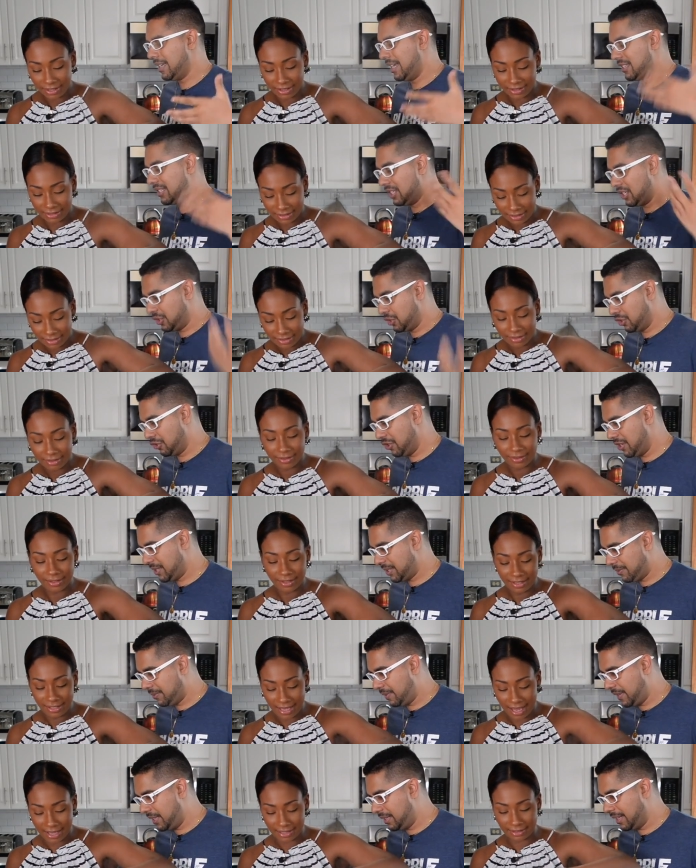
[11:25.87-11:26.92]
Speaker 1: nice
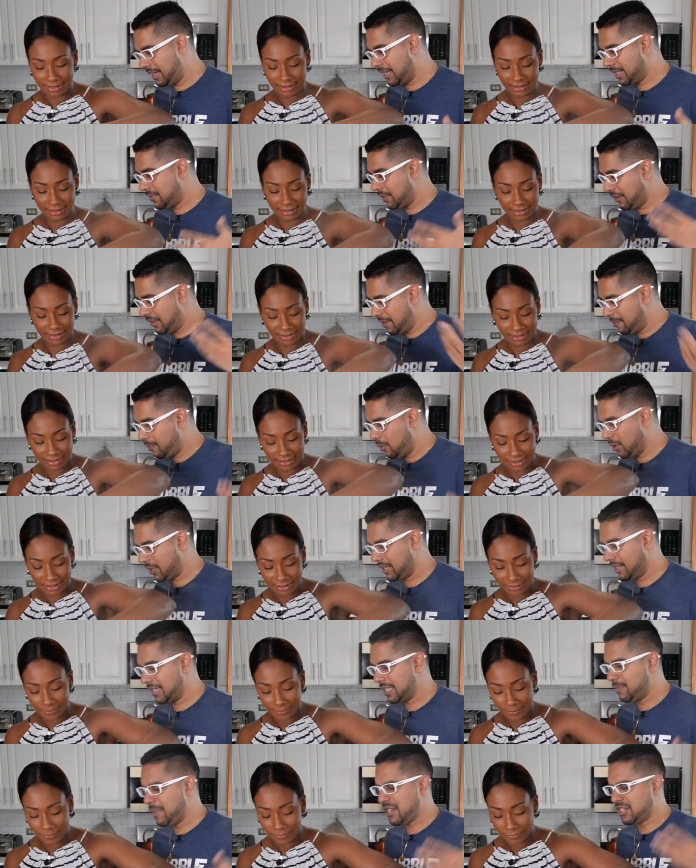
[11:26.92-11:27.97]
luxurious feel yes. and that's very
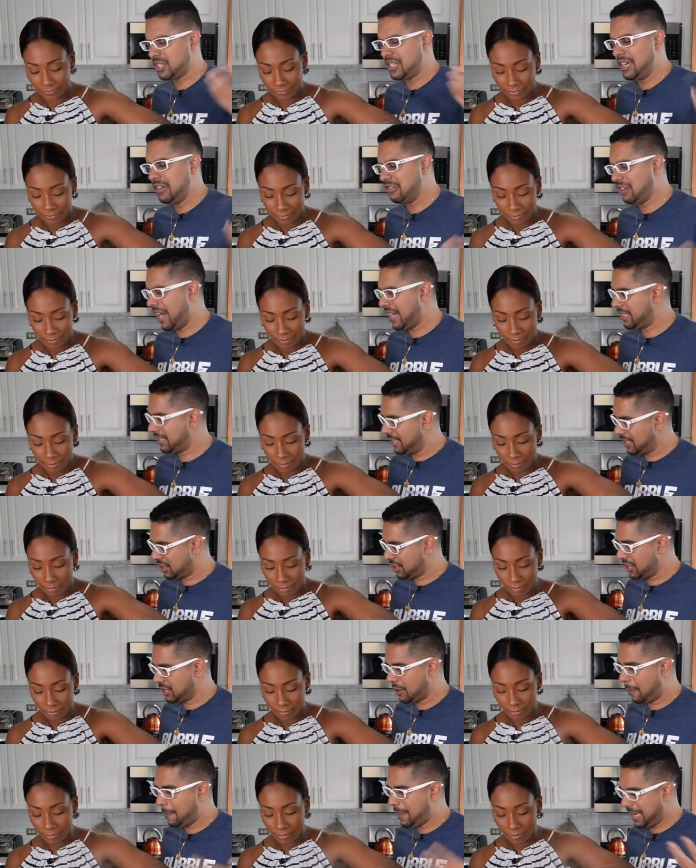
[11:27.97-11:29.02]
important, especially in rice
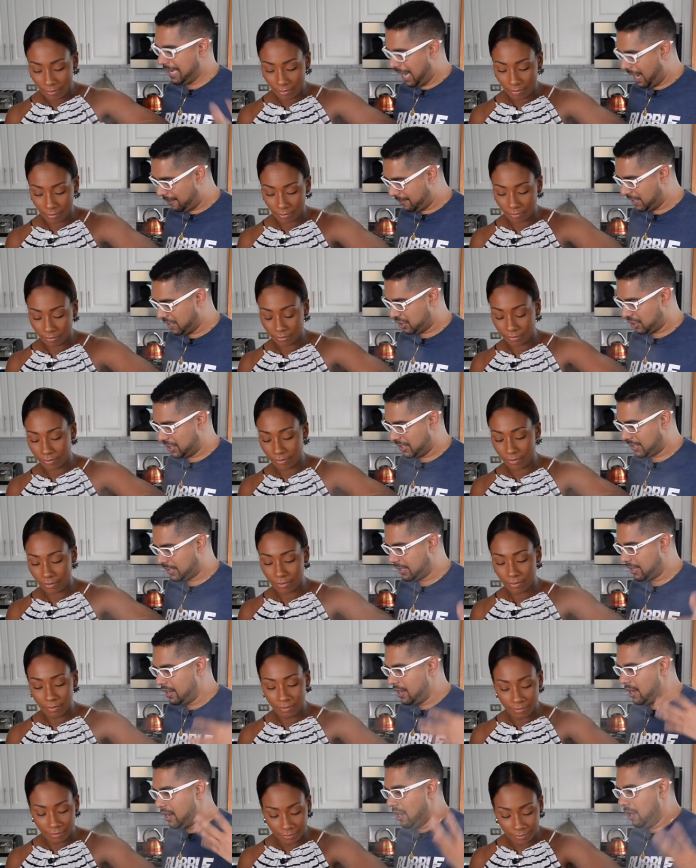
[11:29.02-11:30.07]
dishes or pilaf dishes.
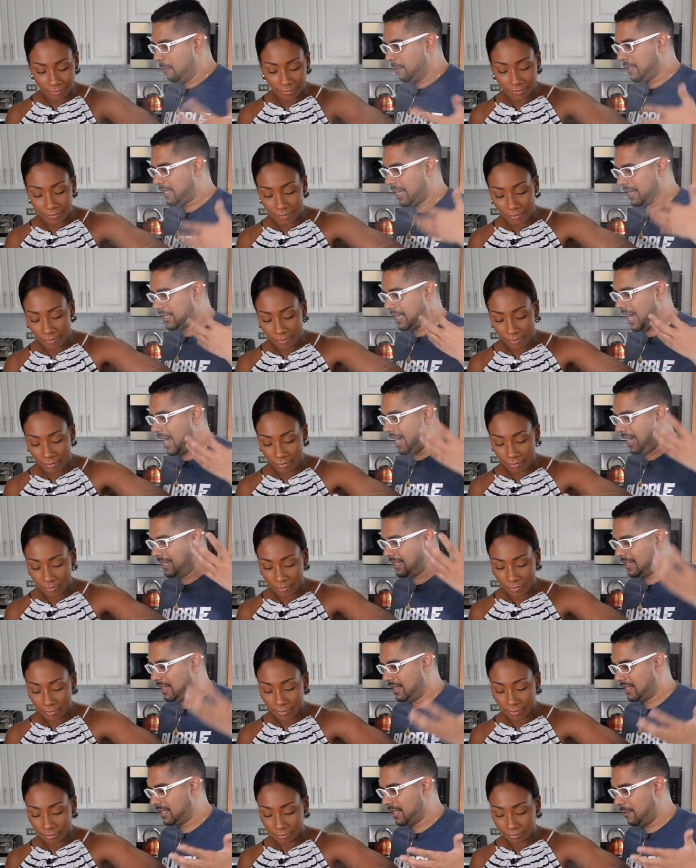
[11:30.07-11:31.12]
Mm -hmm. We tend to
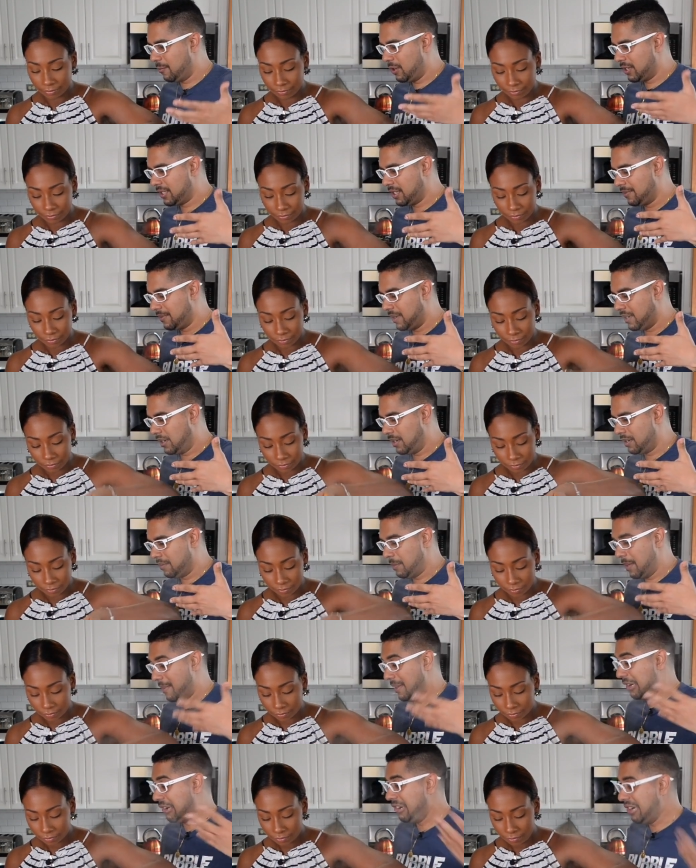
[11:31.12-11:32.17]
add somewhat of a,
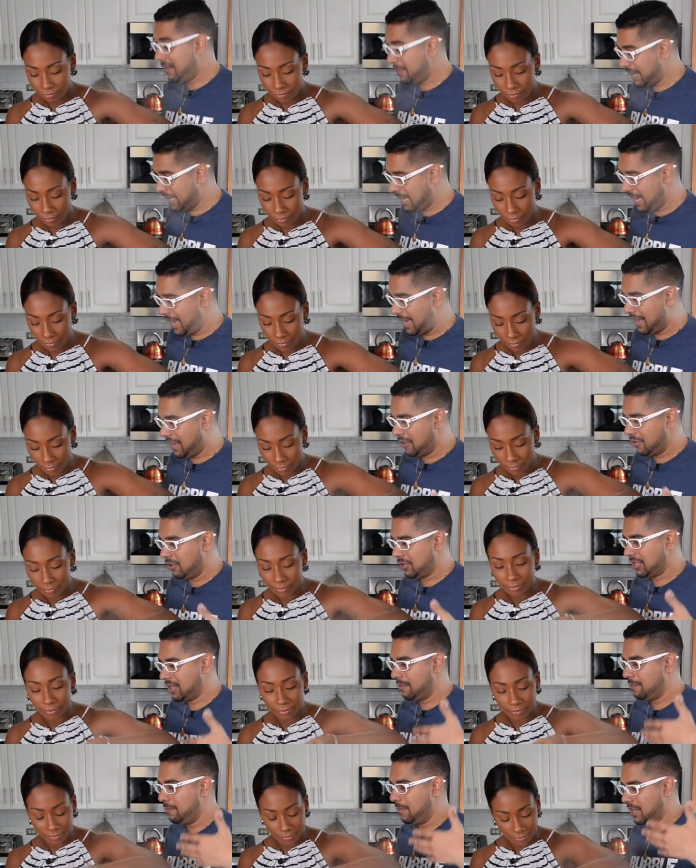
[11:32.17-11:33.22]
maybe cream at the end
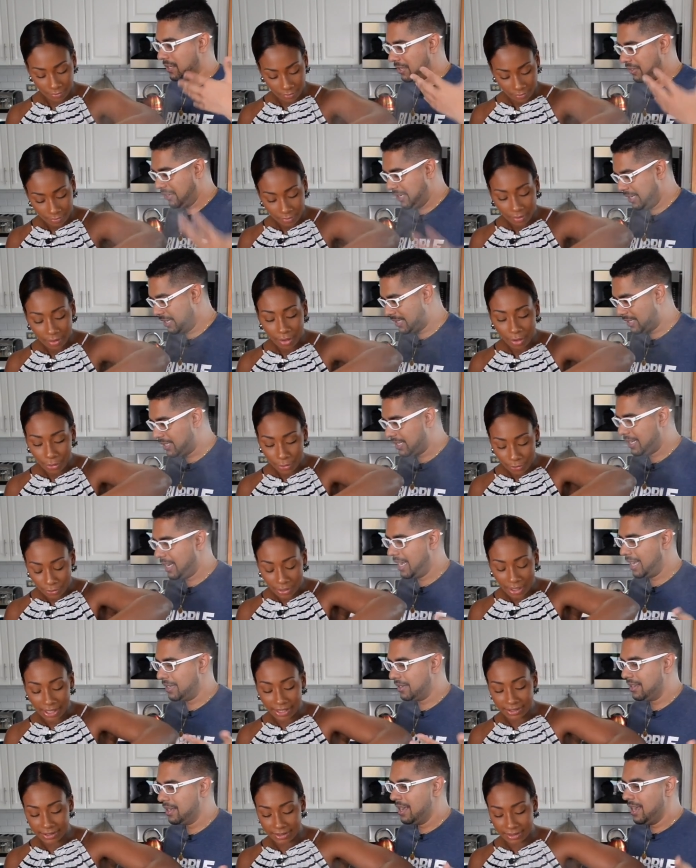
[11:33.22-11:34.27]
or some butteriness to the
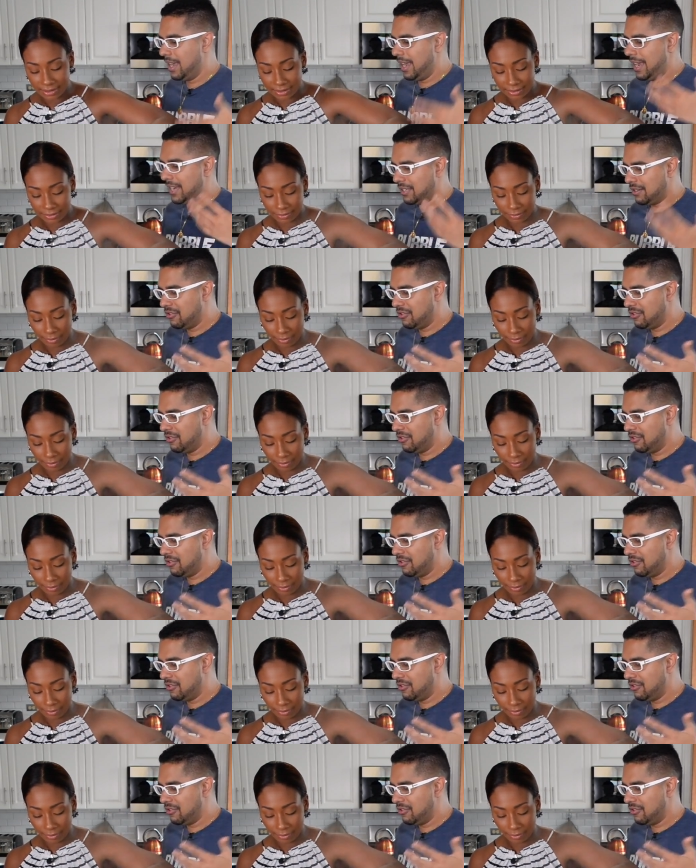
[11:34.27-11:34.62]
right. end.